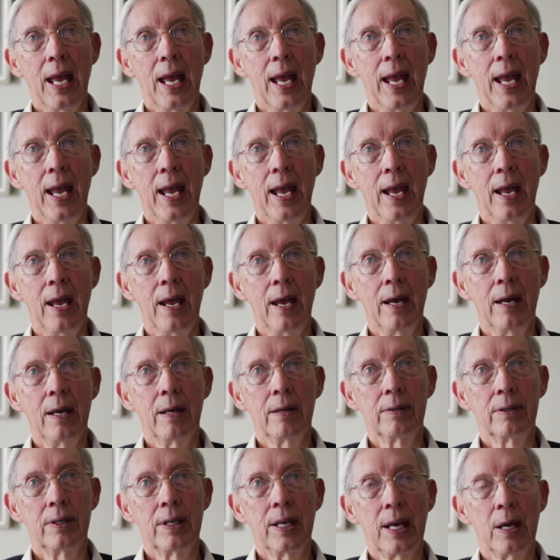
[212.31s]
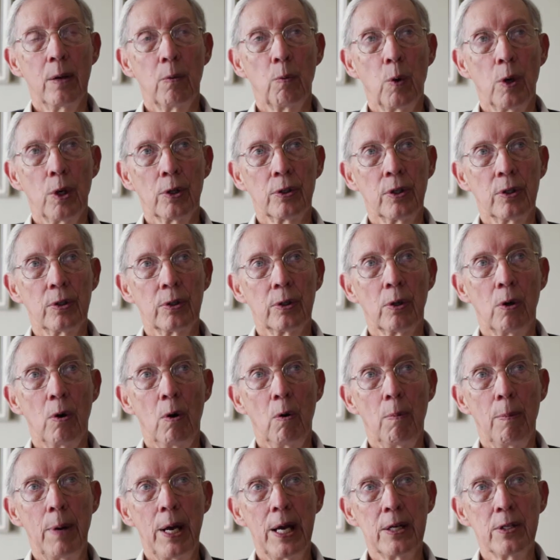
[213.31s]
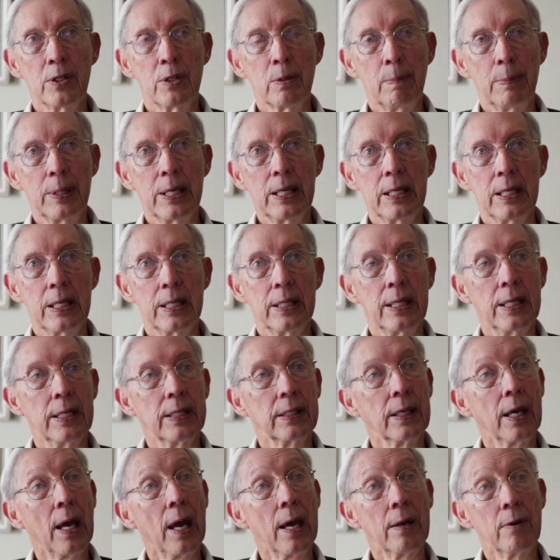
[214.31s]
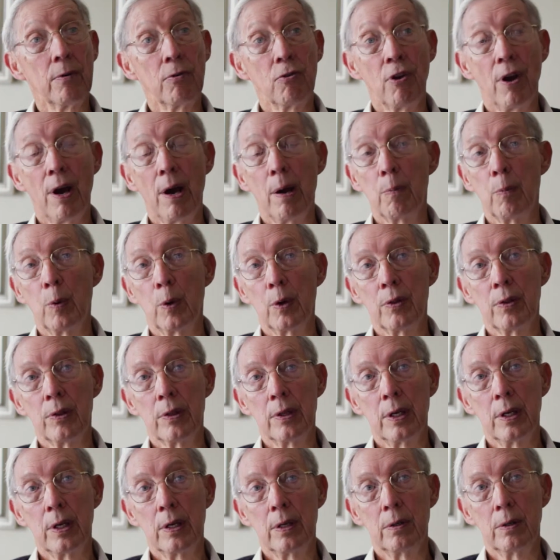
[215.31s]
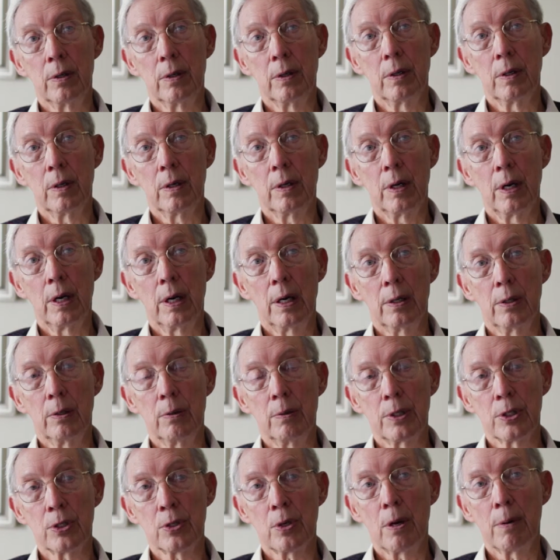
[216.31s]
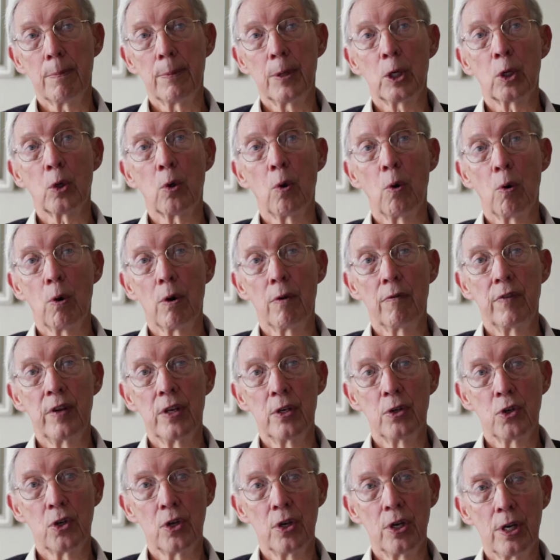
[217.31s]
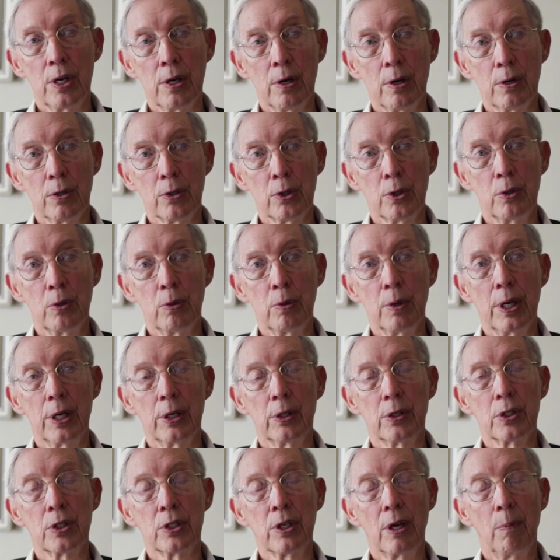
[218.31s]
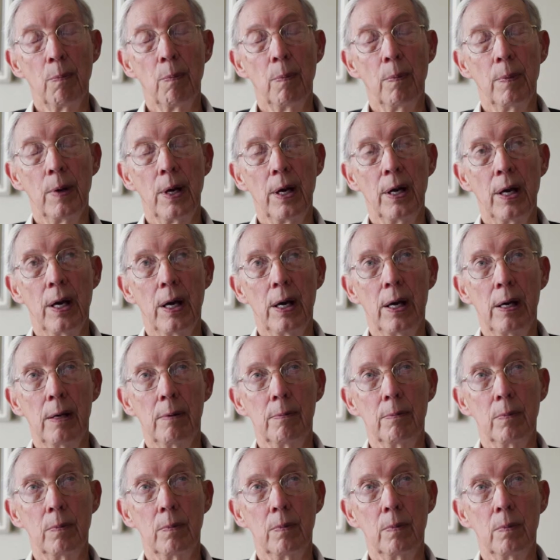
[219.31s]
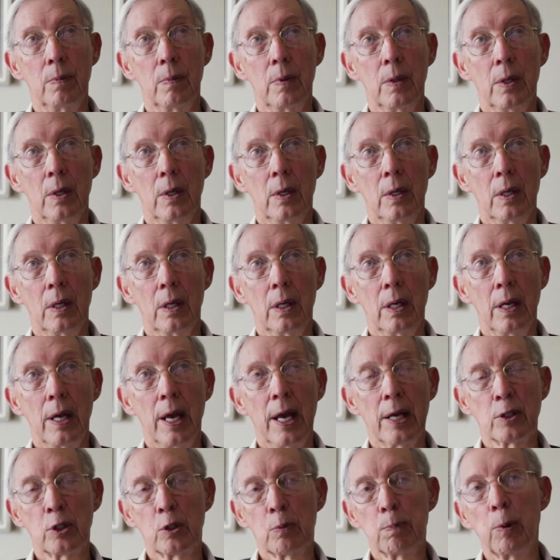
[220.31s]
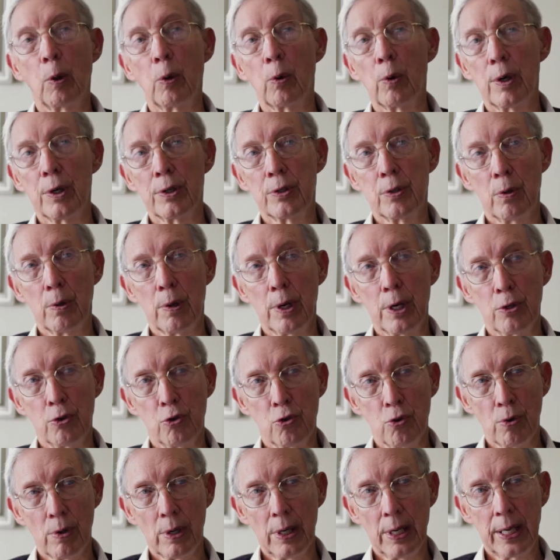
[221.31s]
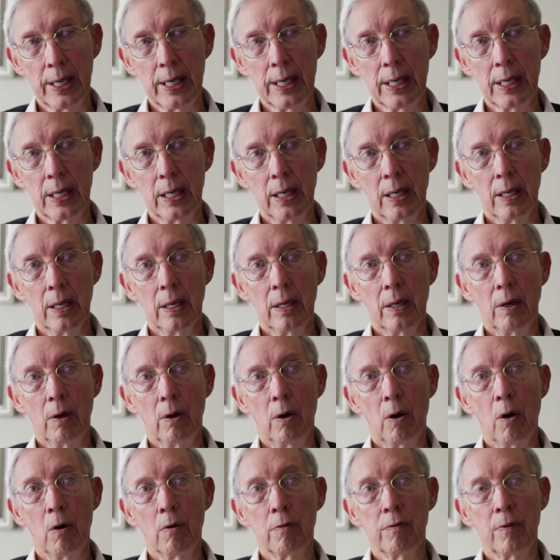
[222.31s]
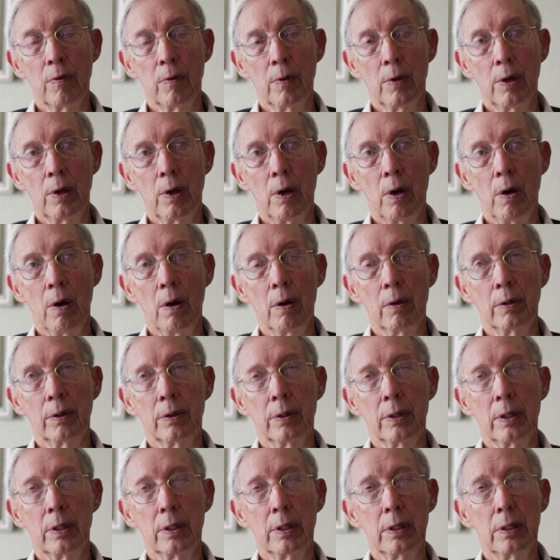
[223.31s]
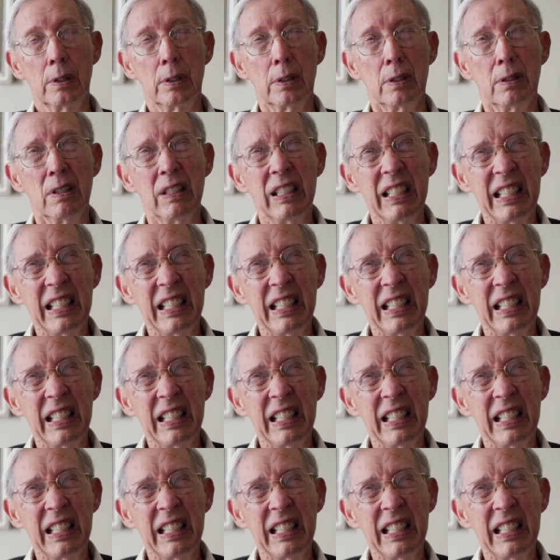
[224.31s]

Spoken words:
And Dad worked in the coal mines a bit, and then got a job with the U.S. Army Corps of Engineers doing some exploratory drilling over along the